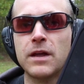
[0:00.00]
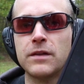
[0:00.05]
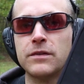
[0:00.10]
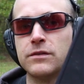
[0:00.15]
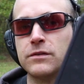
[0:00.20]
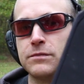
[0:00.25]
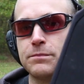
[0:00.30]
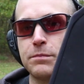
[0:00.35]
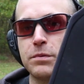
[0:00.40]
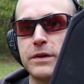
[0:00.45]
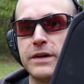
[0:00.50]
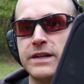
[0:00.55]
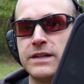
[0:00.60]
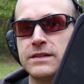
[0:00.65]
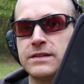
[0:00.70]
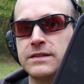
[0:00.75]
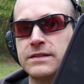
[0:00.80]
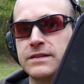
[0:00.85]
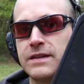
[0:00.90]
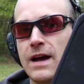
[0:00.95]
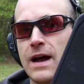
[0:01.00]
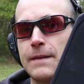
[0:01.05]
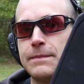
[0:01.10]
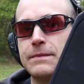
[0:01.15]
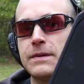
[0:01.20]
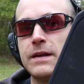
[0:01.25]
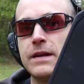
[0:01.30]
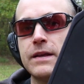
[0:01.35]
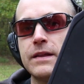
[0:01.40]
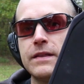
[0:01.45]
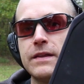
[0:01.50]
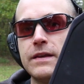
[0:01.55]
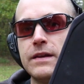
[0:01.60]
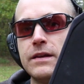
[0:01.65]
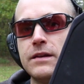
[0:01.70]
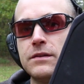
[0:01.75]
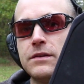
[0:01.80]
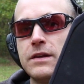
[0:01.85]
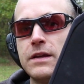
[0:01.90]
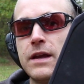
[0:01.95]
This plate stopped
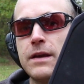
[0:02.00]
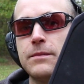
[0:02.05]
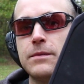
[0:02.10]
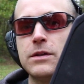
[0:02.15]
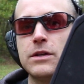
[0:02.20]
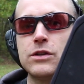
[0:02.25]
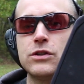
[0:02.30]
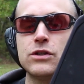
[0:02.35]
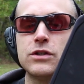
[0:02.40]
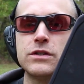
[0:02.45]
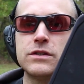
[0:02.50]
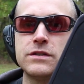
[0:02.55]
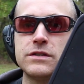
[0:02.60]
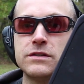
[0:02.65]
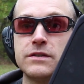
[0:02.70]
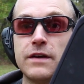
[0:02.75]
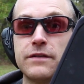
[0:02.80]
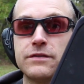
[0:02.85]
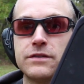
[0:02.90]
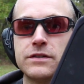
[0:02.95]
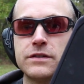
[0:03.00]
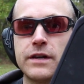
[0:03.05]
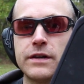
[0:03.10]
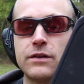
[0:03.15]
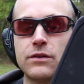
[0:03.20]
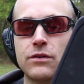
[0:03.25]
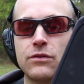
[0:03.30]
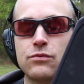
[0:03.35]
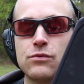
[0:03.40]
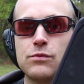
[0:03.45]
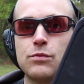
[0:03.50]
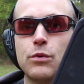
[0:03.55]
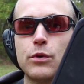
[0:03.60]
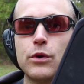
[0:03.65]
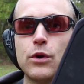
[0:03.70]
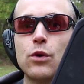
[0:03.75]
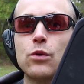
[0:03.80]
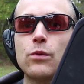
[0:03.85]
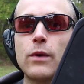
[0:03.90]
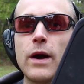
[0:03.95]
the Elite Ammunitions Devastator
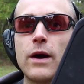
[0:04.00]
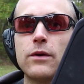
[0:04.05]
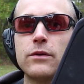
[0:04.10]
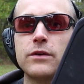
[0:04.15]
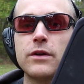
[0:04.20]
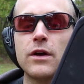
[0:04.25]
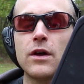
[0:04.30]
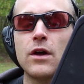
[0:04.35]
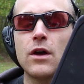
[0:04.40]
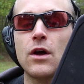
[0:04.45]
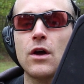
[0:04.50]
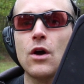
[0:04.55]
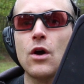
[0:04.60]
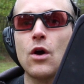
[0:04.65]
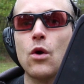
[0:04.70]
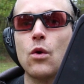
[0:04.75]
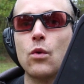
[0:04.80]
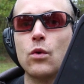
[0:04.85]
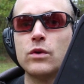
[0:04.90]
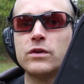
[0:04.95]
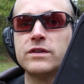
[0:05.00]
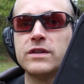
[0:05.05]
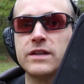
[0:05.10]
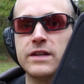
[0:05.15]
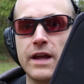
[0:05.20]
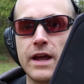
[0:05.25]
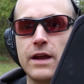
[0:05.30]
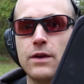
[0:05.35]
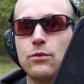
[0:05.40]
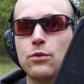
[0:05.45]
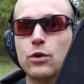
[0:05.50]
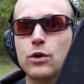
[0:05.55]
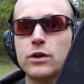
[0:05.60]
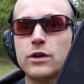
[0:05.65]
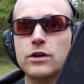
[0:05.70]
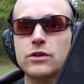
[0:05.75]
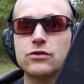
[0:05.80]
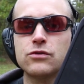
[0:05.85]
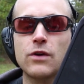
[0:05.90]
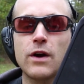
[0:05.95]
3.0 round. Today we're
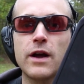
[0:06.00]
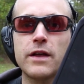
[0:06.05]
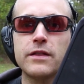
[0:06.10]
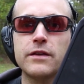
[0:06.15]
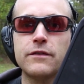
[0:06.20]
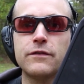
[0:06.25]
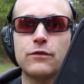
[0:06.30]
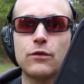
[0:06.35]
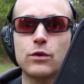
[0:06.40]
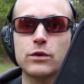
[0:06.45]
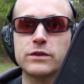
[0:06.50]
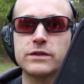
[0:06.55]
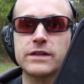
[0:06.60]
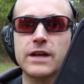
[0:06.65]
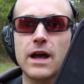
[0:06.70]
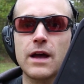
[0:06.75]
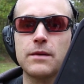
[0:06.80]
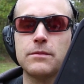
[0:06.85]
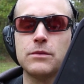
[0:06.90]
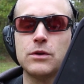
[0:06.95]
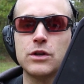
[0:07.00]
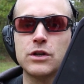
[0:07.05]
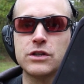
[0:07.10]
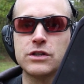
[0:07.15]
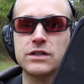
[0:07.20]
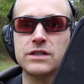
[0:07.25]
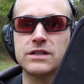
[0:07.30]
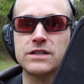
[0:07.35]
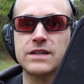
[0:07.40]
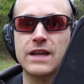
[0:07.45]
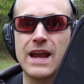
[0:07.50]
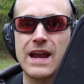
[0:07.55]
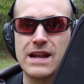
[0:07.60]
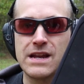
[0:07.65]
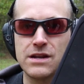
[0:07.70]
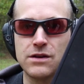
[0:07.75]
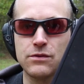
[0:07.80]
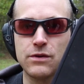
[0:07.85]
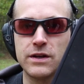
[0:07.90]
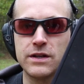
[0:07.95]
going to try the Fort Scott Munitions
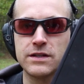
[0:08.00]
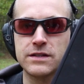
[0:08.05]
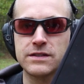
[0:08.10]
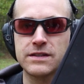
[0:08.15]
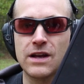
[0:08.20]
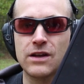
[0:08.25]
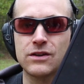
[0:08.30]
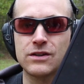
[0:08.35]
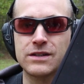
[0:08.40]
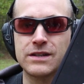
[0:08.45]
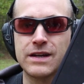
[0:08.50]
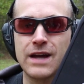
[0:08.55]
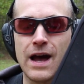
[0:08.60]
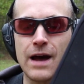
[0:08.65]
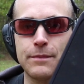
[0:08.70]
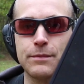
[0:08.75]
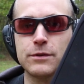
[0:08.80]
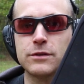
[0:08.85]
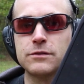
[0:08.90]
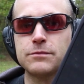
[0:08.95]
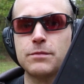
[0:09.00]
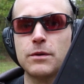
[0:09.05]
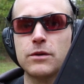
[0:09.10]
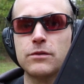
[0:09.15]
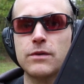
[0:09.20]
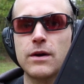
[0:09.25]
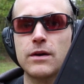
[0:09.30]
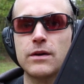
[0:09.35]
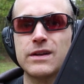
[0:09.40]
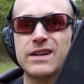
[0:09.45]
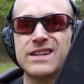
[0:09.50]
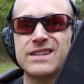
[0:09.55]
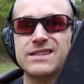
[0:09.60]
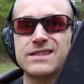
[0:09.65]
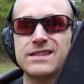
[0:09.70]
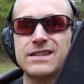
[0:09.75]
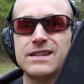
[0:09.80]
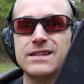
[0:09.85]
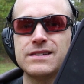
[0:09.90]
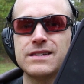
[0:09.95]
80 grain solid copper spun round
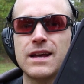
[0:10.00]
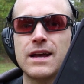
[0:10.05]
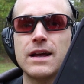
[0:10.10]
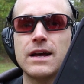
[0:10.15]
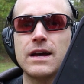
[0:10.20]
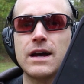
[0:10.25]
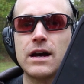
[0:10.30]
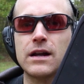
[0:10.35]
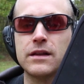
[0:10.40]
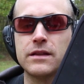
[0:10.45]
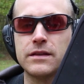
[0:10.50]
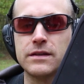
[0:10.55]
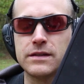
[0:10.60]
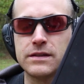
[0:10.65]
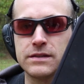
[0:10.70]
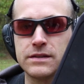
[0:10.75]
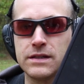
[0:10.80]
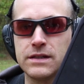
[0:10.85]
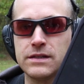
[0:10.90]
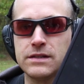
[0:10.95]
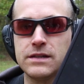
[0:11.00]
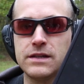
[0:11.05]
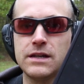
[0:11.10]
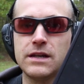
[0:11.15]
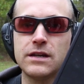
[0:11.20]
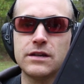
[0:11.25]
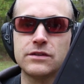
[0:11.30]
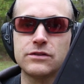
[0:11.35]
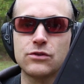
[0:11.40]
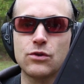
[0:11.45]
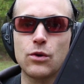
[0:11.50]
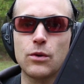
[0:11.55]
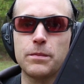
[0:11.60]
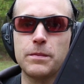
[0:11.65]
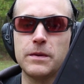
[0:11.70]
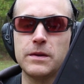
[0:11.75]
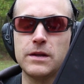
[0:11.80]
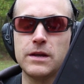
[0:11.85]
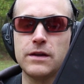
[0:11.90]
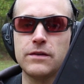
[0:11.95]
against these out of the CZ
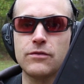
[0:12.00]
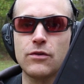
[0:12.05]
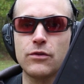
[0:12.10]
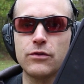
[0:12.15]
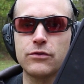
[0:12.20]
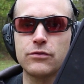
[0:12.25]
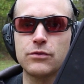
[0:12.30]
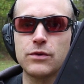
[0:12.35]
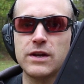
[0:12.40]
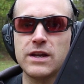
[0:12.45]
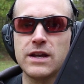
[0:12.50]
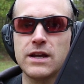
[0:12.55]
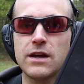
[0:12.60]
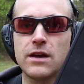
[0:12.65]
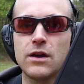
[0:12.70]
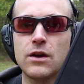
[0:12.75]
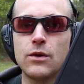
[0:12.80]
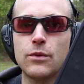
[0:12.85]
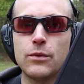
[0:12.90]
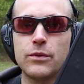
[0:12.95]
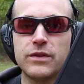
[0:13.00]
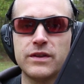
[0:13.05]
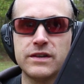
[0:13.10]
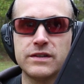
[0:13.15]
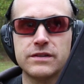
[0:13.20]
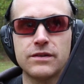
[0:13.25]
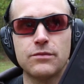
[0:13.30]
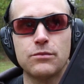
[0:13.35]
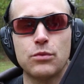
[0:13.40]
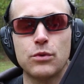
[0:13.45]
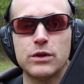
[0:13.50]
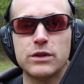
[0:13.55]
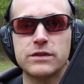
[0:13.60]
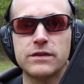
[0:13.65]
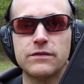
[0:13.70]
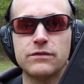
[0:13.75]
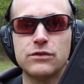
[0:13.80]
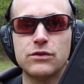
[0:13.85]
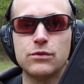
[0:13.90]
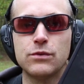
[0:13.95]
Scorpion EVO 3 with the
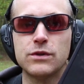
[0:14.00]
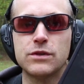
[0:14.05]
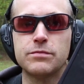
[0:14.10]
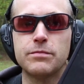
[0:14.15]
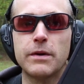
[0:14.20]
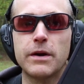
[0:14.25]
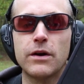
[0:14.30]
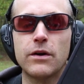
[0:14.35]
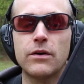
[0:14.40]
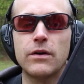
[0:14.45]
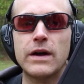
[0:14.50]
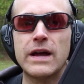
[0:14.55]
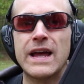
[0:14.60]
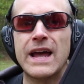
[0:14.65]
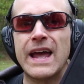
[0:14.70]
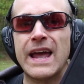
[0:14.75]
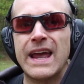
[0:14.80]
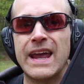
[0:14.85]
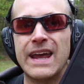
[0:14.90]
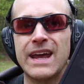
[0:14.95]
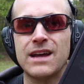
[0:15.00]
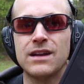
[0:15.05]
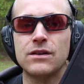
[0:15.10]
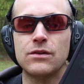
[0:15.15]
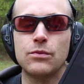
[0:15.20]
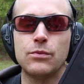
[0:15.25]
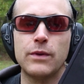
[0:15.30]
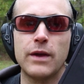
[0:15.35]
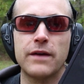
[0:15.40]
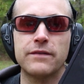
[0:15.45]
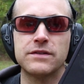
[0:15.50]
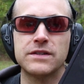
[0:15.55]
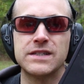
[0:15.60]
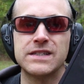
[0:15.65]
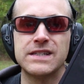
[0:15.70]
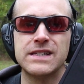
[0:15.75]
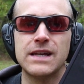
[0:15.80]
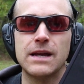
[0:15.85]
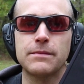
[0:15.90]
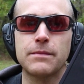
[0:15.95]
7.72 inch barrel and we have a
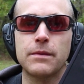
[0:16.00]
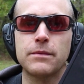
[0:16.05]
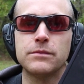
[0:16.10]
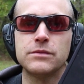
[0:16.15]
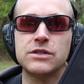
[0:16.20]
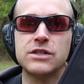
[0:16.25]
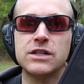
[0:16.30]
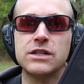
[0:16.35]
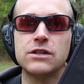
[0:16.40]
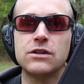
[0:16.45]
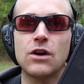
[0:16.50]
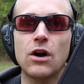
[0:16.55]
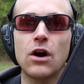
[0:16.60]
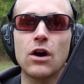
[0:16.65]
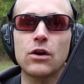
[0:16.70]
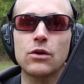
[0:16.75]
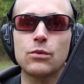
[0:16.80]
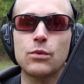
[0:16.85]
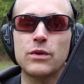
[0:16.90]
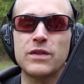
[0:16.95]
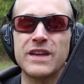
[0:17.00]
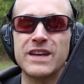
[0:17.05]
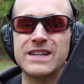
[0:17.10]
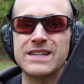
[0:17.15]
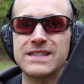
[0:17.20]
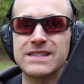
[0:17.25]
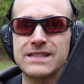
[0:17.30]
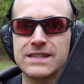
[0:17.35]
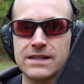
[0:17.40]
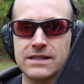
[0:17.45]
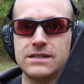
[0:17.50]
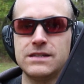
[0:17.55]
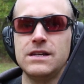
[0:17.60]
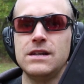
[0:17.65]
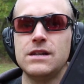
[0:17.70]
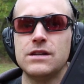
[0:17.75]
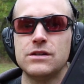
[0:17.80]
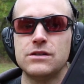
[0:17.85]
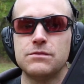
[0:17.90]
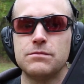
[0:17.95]
CMMG guard with a
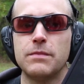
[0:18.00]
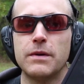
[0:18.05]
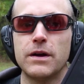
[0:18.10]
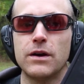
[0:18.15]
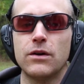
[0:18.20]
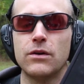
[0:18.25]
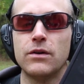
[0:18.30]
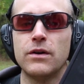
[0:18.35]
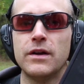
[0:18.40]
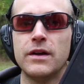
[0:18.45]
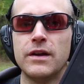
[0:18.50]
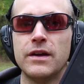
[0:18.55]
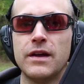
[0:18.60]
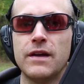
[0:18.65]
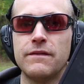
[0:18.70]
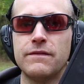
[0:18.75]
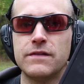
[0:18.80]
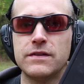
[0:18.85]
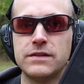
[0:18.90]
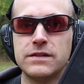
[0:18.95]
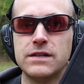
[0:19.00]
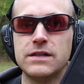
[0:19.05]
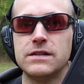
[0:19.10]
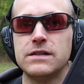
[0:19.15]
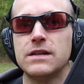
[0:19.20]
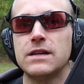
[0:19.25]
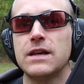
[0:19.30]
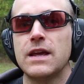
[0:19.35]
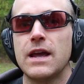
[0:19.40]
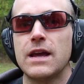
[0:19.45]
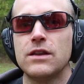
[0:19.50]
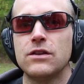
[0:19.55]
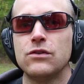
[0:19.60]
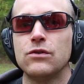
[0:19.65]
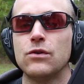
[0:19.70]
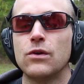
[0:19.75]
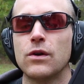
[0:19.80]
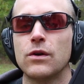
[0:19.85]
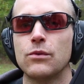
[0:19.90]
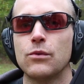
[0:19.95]
16 inch barrel if the CZ can't
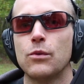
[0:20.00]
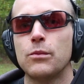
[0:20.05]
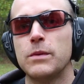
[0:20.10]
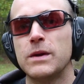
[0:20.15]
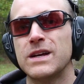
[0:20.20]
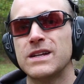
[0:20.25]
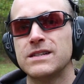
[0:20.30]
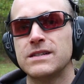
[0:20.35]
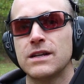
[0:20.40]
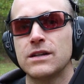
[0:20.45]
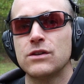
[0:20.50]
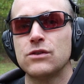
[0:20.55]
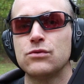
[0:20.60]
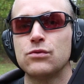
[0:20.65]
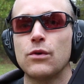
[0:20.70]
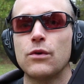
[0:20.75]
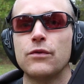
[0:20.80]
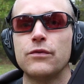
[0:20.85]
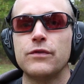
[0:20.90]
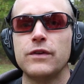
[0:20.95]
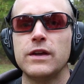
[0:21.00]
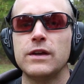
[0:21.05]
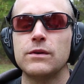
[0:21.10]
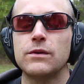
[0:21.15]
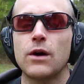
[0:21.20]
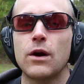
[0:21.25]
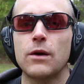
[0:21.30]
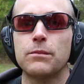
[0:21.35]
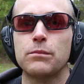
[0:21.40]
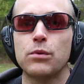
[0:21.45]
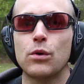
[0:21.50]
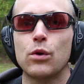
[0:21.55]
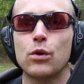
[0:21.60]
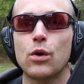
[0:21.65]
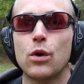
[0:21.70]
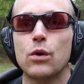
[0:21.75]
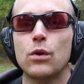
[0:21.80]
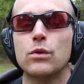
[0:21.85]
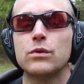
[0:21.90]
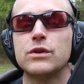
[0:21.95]
do it. We'll be at 10 to 12 feet, our
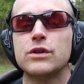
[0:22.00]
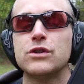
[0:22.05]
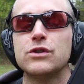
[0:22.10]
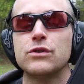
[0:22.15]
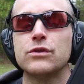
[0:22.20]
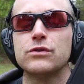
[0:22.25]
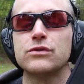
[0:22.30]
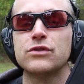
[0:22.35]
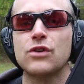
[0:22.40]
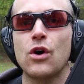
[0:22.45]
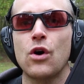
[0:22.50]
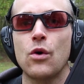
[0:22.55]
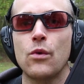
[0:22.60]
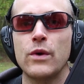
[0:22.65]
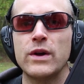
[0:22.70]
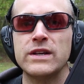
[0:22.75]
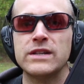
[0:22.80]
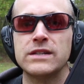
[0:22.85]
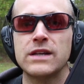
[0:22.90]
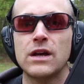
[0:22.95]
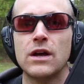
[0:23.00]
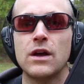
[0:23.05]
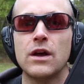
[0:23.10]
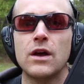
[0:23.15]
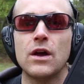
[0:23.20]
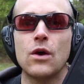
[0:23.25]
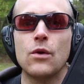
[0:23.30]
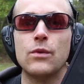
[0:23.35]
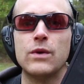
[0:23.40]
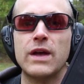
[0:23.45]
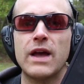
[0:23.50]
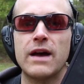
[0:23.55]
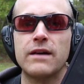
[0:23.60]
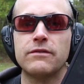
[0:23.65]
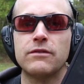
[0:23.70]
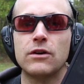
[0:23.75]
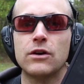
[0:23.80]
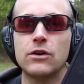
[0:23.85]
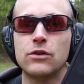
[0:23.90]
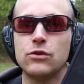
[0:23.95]
ProChrono digital as always. We
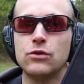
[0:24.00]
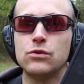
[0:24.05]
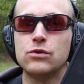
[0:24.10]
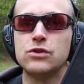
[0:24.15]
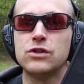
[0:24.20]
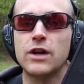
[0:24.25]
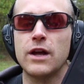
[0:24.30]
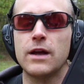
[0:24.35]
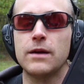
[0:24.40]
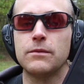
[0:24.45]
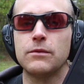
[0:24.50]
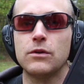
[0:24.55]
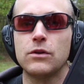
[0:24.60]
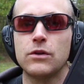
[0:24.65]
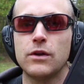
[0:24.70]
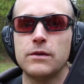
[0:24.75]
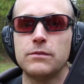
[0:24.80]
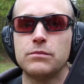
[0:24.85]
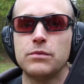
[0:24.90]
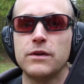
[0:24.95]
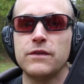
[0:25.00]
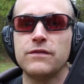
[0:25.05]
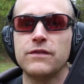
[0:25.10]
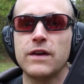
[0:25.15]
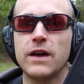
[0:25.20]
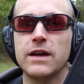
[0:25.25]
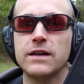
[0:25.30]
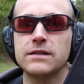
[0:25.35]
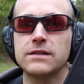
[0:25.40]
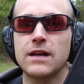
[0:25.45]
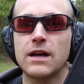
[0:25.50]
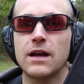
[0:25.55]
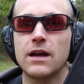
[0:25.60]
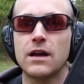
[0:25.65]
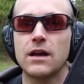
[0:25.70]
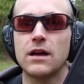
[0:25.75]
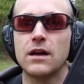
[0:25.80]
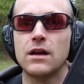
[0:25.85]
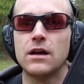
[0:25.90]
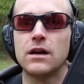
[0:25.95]
have our new giant clay briefcase.
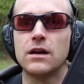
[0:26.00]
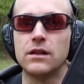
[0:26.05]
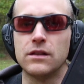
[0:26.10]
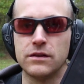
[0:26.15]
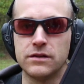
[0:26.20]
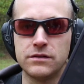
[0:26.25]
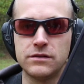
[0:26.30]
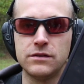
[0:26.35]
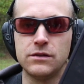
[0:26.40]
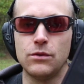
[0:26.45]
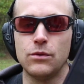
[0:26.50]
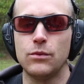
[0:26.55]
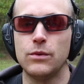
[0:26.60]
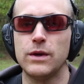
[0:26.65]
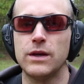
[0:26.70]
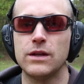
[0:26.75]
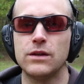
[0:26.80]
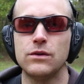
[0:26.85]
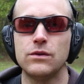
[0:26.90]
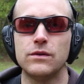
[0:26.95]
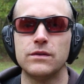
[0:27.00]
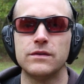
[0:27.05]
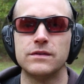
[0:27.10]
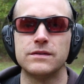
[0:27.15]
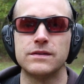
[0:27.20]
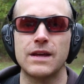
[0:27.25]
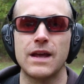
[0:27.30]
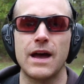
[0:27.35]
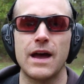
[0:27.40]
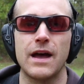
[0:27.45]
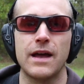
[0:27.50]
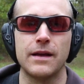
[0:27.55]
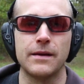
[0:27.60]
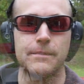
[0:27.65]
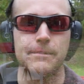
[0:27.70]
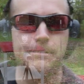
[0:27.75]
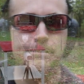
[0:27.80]
Let's see what we can do to this guy.